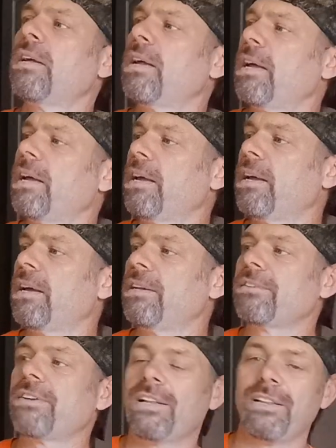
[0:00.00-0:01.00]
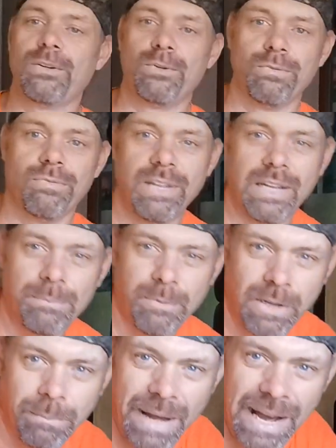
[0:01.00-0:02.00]
and it's got a little thing up
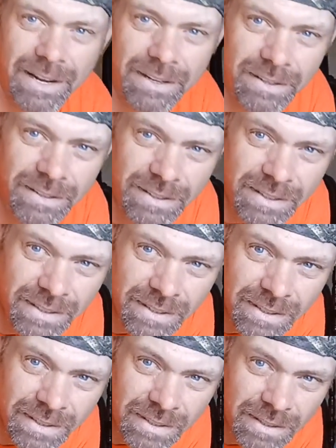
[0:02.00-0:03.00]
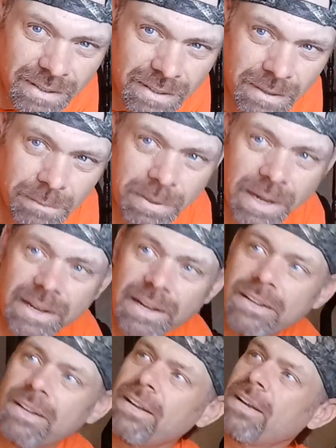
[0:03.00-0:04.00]
on the back of the peg
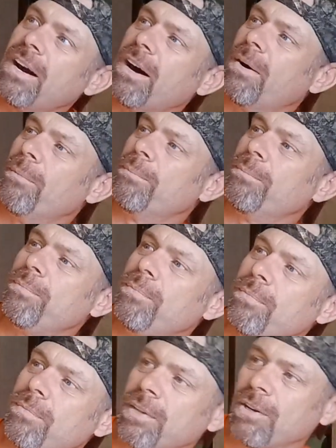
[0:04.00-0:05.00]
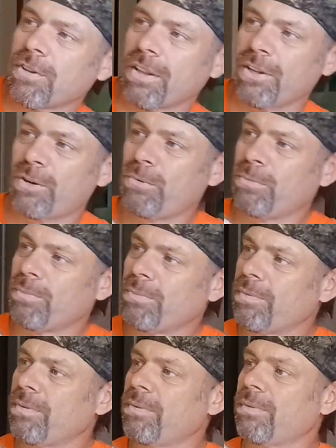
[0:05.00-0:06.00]
head. There's a little
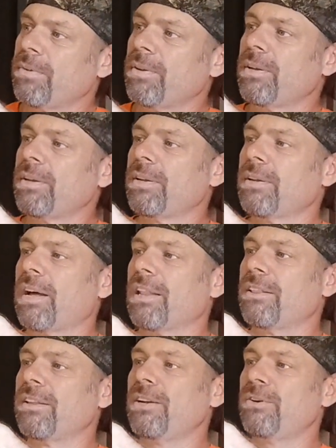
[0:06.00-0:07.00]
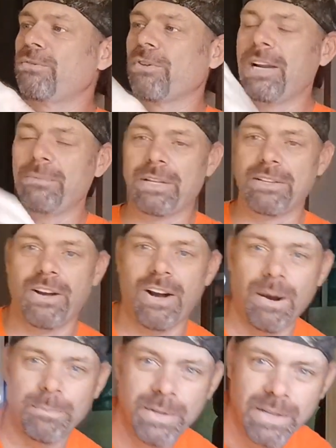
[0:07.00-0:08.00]
right up the
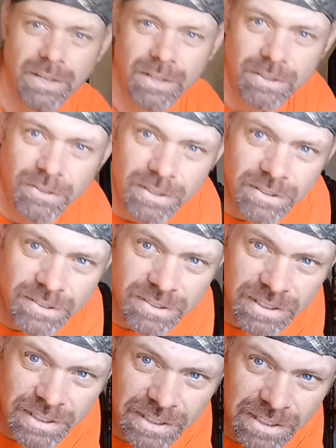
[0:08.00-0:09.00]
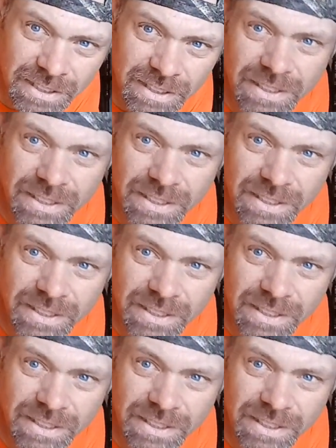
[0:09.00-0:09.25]
top. You can see,